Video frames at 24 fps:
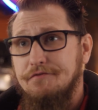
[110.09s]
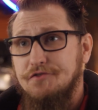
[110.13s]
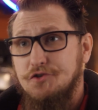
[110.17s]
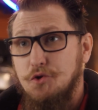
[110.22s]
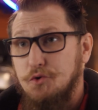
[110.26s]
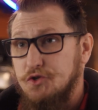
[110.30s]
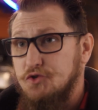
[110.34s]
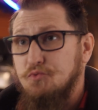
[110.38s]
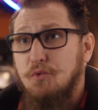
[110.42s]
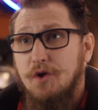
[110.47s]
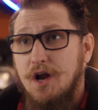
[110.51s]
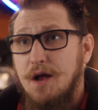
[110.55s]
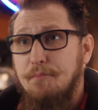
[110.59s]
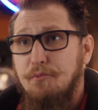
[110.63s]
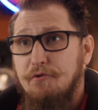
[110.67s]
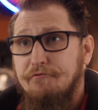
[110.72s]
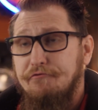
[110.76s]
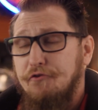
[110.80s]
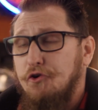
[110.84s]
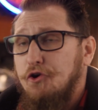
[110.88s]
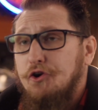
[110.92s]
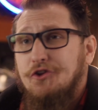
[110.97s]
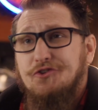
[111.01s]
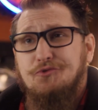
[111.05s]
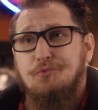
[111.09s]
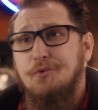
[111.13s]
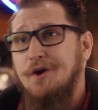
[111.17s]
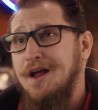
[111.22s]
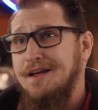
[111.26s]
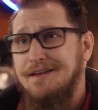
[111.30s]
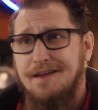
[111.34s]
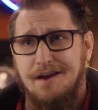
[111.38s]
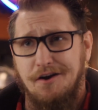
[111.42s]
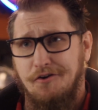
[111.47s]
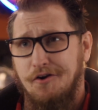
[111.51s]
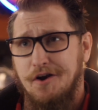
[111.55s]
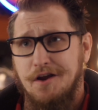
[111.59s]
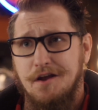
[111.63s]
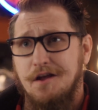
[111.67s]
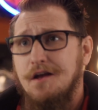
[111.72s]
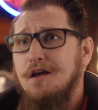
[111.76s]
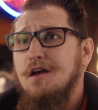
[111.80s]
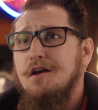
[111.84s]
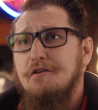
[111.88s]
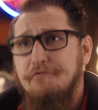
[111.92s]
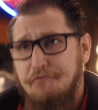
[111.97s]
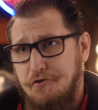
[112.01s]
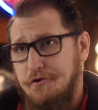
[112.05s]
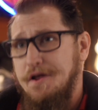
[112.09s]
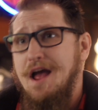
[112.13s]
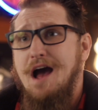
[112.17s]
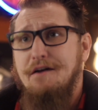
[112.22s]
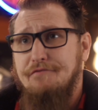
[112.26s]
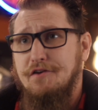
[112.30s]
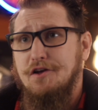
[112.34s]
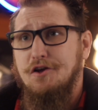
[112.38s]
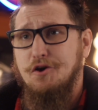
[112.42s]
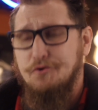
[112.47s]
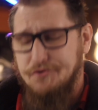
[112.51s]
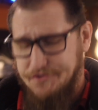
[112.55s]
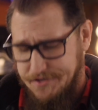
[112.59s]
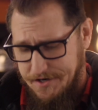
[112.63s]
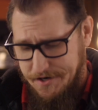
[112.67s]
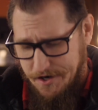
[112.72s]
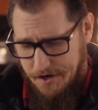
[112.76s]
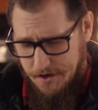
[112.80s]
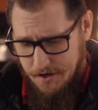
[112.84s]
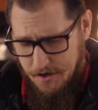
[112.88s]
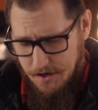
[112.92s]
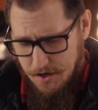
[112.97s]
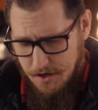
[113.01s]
So it's what I prefer and it's what I carry for Caffe Cocina.